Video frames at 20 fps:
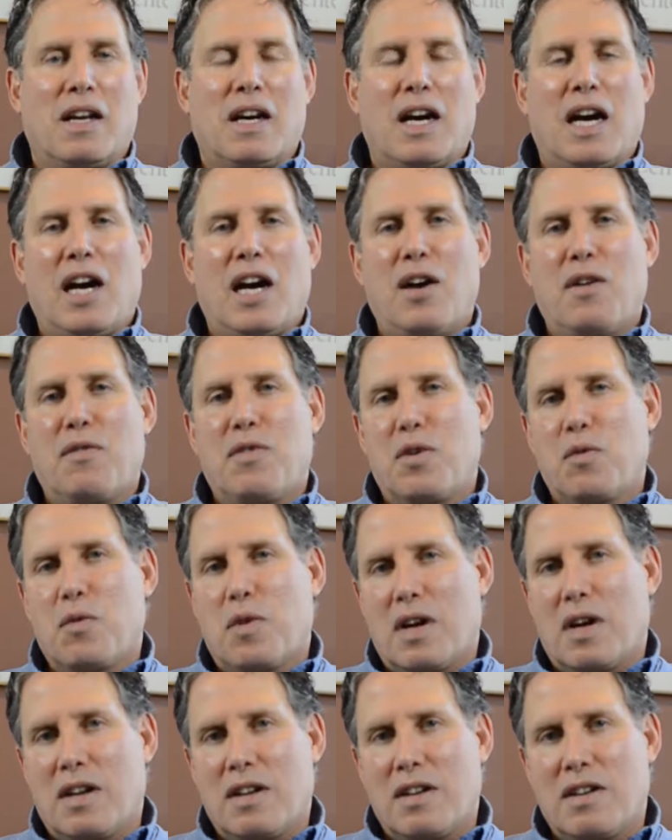Hi
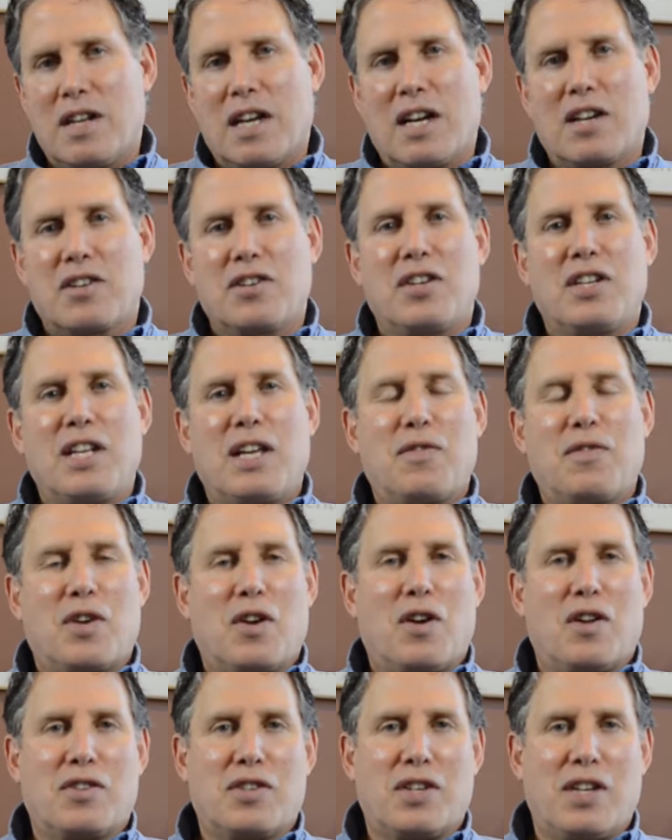everyone, Dr. David
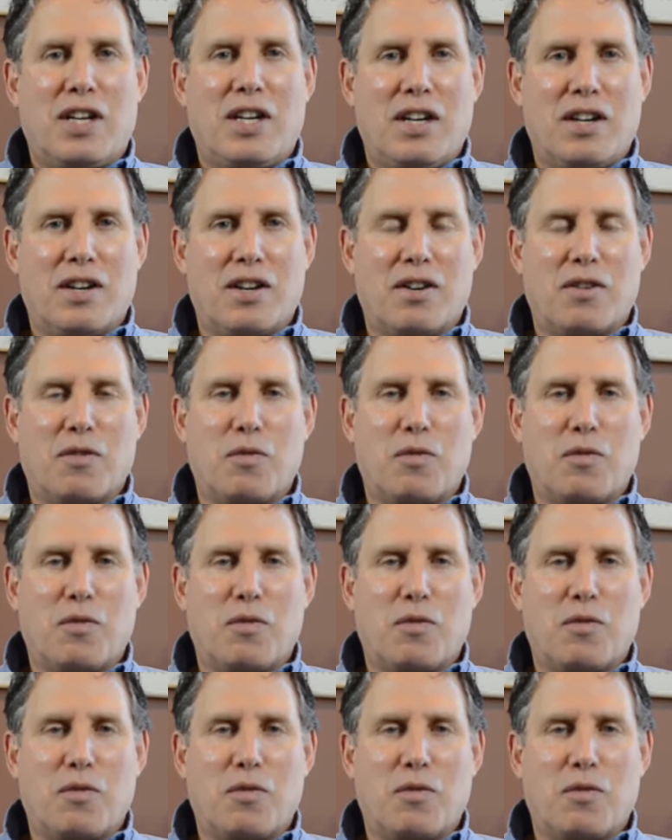Alter here.